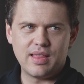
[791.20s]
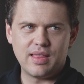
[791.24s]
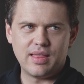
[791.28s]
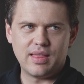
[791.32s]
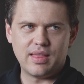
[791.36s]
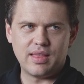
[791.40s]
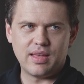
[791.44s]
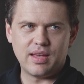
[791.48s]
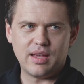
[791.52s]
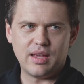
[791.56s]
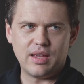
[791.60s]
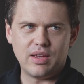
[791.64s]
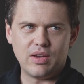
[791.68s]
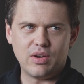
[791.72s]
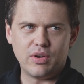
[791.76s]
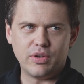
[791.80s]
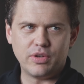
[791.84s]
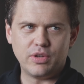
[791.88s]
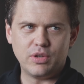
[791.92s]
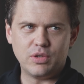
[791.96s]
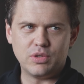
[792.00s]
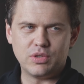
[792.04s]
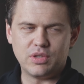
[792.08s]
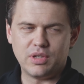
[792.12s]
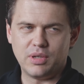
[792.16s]
they are
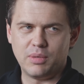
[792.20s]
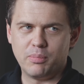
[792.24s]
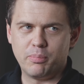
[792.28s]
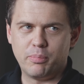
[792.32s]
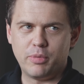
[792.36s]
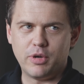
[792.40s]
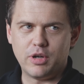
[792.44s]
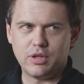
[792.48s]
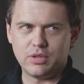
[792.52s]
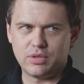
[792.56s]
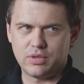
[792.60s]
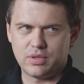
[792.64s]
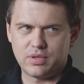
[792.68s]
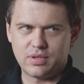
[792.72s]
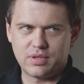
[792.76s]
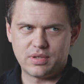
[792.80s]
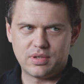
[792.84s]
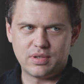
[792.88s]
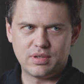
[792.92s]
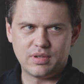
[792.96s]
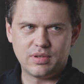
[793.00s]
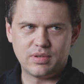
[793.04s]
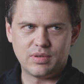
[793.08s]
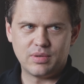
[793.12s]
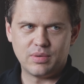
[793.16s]
using
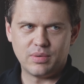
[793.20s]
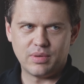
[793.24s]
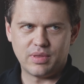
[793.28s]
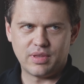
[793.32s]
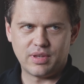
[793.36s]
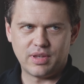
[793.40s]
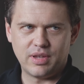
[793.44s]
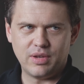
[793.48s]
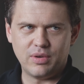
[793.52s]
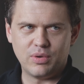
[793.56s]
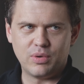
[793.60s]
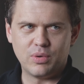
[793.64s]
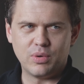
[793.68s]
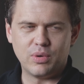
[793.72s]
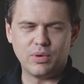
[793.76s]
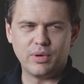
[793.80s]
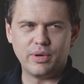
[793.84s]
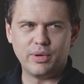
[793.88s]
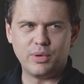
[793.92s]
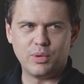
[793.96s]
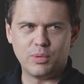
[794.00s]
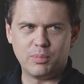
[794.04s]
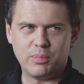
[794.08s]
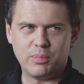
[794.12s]
bots with KuCoin or